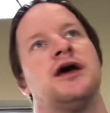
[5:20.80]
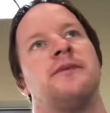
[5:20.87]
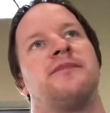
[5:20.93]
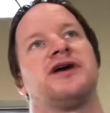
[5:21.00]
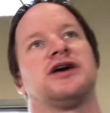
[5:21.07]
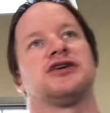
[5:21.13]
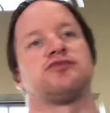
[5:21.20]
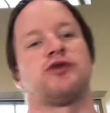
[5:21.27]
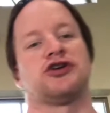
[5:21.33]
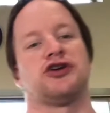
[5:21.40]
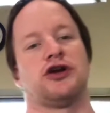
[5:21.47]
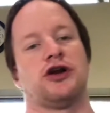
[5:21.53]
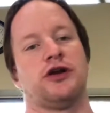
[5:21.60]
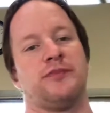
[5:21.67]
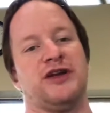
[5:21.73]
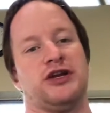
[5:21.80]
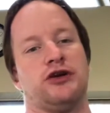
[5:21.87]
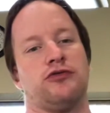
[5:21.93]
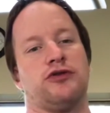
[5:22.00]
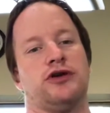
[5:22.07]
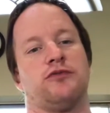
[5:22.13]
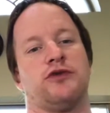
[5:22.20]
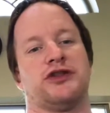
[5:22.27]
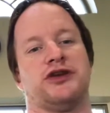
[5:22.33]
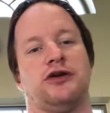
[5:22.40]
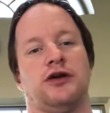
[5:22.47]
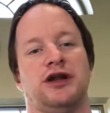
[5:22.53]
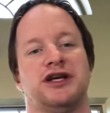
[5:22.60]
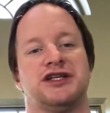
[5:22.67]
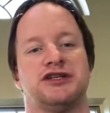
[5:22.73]
Because what you're going to be doing with your
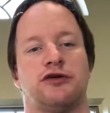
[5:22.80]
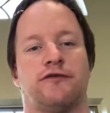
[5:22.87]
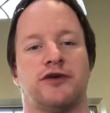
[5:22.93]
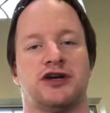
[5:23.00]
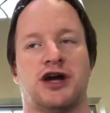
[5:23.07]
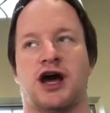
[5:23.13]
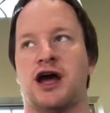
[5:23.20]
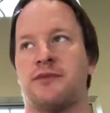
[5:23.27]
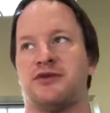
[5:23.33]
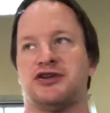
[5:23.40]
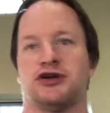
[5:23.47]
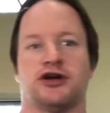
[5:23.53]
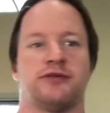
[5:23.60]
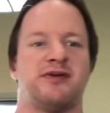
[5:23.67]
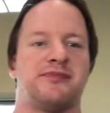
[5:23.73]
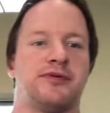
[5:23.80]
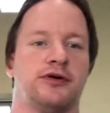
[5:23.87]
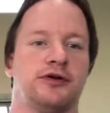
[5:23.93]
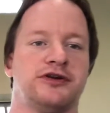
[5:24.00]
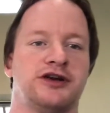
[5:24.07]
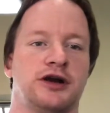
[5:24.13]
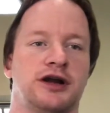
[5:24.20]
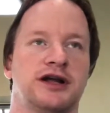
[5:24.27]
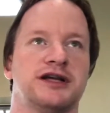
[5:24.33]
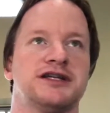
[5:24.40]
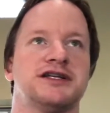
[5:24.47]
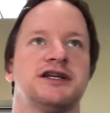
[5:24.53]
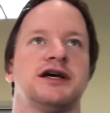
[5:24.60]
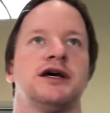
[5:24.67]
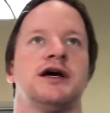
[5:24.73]
list over time is you're going to be building your
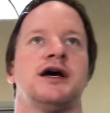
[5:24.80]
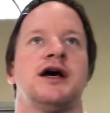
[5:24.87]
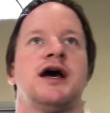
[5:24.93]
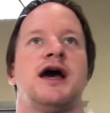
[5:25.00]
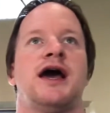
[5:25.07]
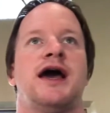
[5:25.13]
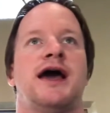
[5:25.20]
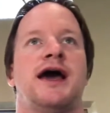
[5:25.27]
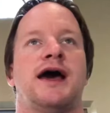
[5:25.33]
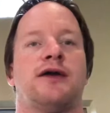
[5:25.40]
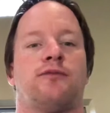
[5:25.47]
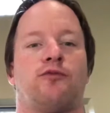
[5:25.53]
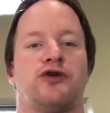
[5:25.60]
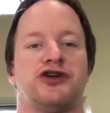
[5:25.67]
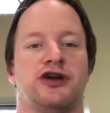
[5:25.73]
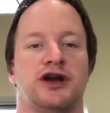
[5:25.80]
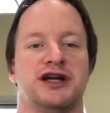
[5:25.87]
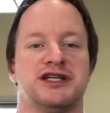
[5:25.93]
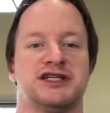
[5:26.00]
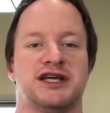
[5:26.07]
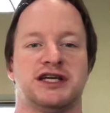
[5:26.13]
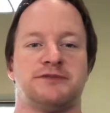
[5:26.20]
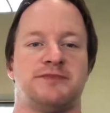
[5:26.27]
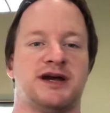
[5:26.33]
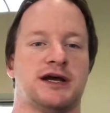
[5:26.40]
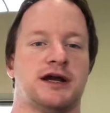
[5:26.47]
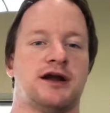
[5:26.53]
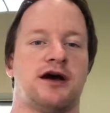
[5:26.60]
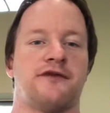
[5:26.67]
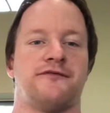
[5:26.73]
list, and when your list gets big
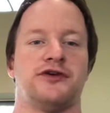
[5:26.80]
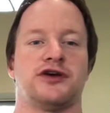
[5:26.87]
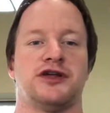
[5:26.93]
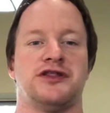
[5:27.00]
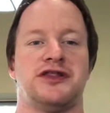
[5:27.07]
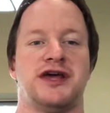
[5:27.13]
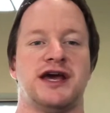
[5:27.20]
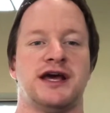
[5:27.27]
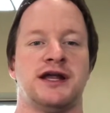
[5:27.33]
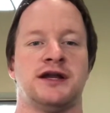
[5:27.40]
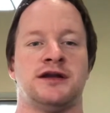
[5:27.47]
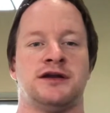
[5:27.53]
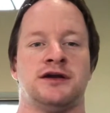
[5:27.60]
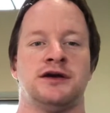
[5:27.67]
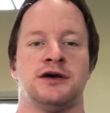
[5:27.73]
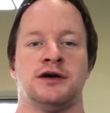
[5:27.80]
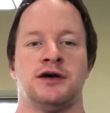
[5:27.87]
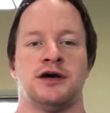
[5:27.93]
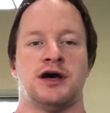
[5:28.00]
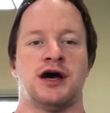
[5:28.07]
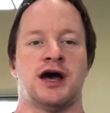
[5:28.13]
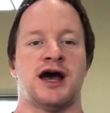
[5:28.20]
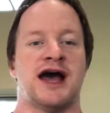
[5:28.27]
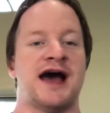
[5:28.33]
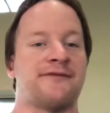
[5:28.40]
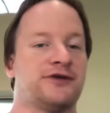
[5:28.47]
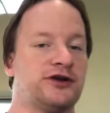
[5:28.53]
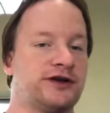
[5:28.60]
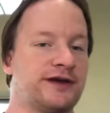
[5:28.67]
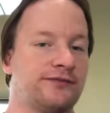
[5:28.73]
enough, you can then,
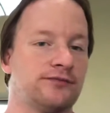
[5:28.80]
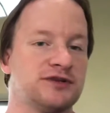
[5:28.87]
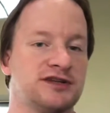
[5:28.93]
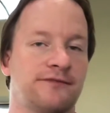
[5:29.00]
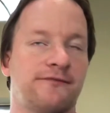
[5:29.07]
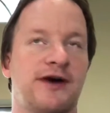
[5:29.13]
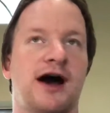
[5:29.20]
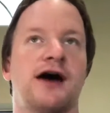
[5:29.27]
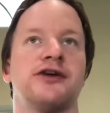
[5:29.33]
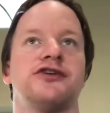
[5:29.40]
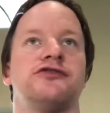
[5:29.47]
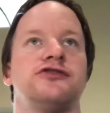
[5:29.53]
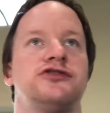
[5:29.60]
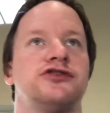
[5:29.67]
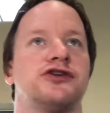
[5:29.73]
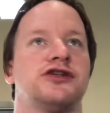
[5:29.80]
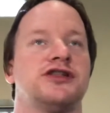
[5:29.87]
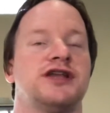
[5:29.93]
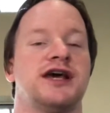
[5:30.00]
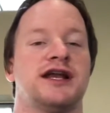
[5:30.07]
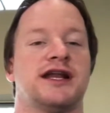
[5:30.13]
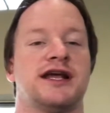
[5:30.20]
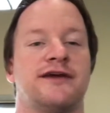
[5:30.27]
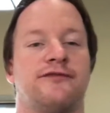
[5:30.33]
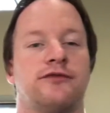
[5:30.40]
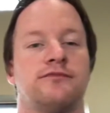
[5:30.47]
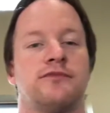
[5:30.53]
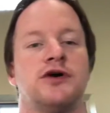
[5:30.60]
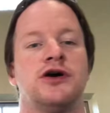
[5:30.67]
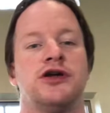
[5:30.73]
after you give them some value, you can
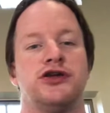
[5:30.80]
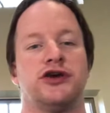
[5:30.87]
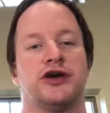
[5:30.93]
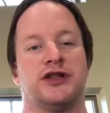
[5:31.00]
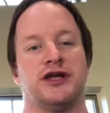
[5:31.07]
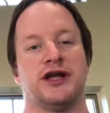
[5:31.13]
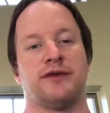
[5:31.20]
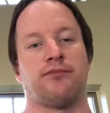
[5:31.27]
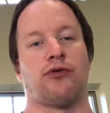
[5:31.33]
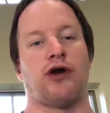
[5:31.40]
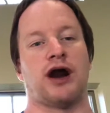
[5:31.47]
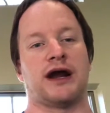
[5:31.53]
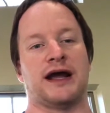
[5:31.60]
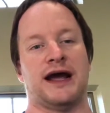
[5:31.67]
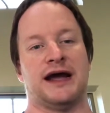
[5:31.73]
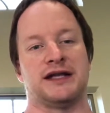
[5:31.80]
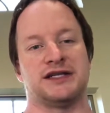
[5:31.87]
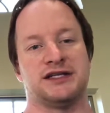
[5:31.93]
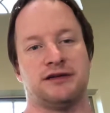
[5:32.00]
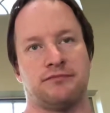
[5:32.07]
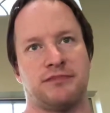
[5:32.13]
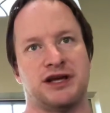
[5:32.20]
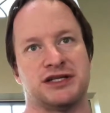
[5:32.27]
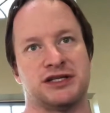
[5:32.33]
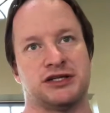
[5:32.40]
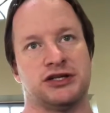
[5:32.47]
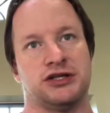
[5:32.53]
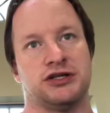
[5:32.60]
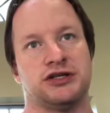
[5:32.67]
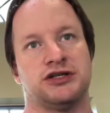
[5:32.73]
then broadcast some
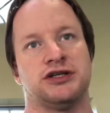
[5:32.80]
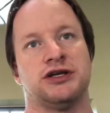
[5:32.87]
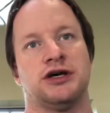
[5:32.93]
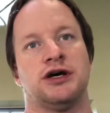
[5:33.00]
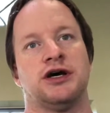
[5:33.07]
messages,